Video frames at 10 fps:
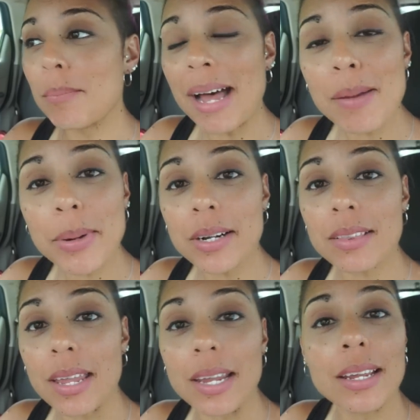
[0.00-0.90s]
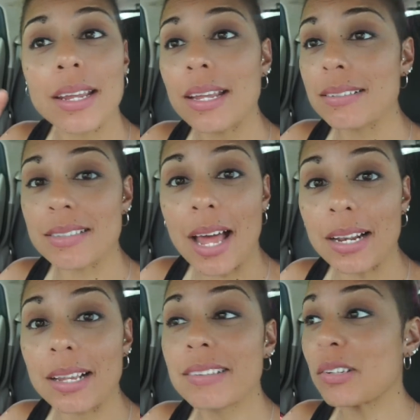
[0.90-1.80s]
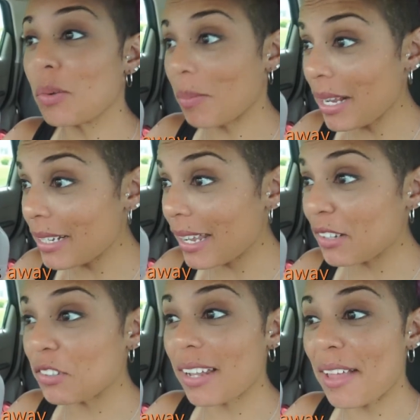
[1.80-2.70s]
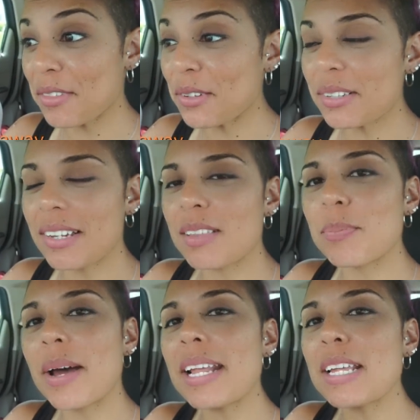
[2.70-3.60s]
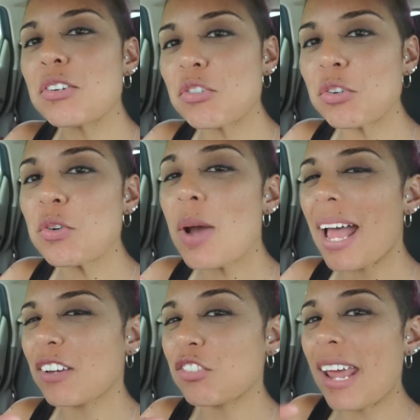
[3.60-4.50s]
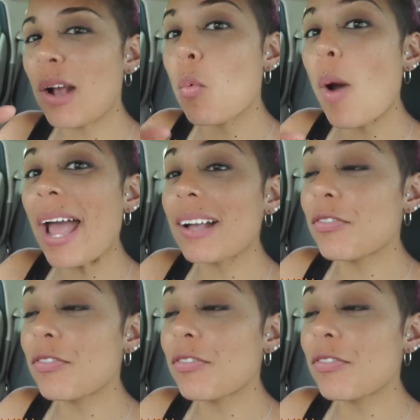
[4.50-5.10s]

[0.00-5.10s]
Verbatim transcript: my birthday is not until Monday, July the 13th, but in true hashtag whack